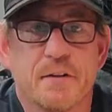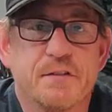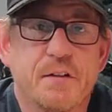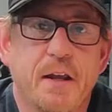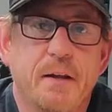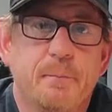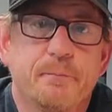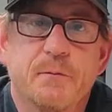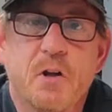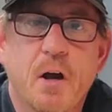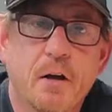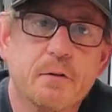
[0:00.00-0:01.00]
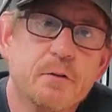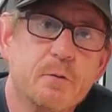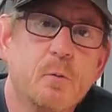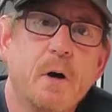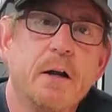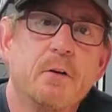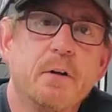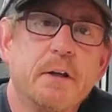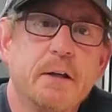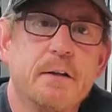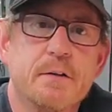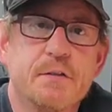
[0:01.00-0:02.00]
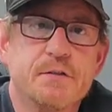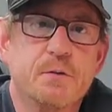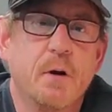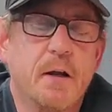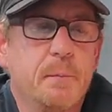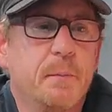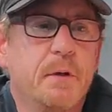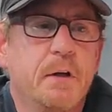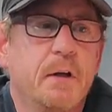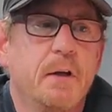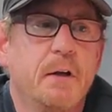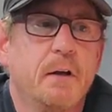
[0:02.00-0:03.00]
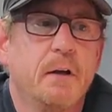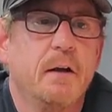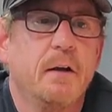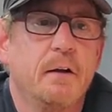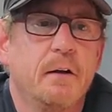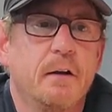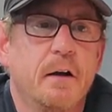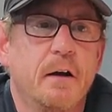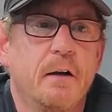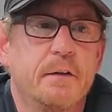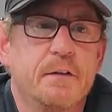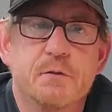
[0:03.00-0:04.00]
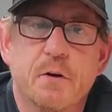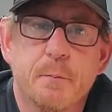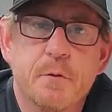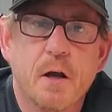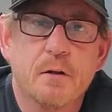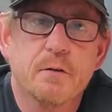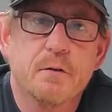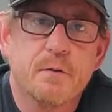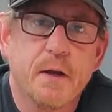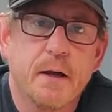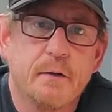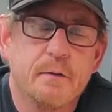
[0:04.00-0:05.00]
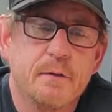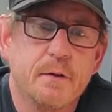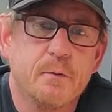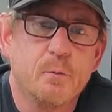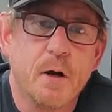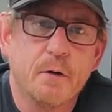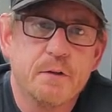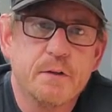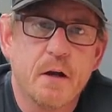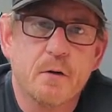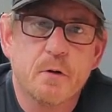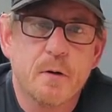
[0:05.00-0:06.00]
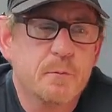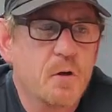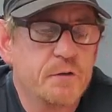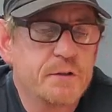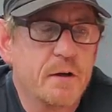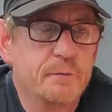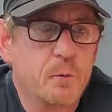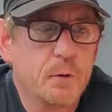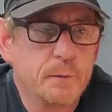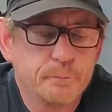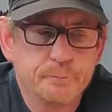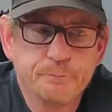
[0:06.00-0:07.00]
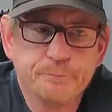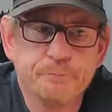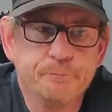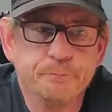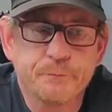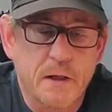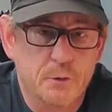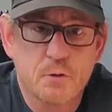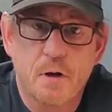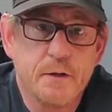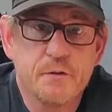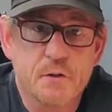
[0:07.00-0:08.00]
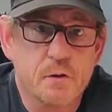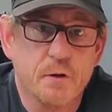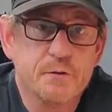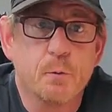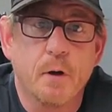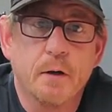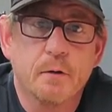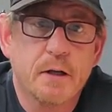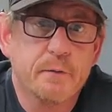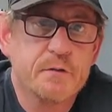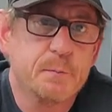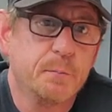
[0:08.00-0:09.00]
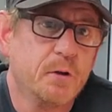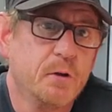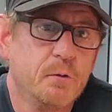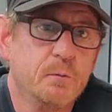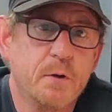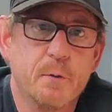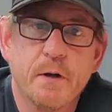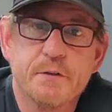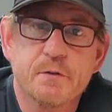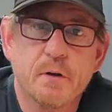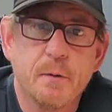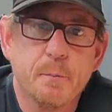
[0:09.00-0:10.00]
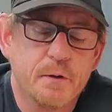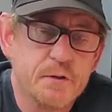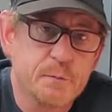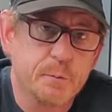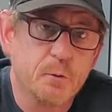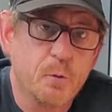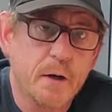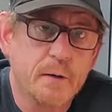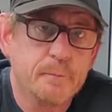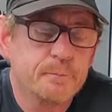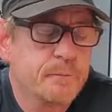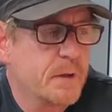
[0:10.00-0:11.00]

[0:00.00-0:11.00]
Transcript: the same colored wiring in the stripe color that the wiring diagram calls out for. I'll try to use a close wire, like if it's a blue with a white stripe, I'll use a blue wire.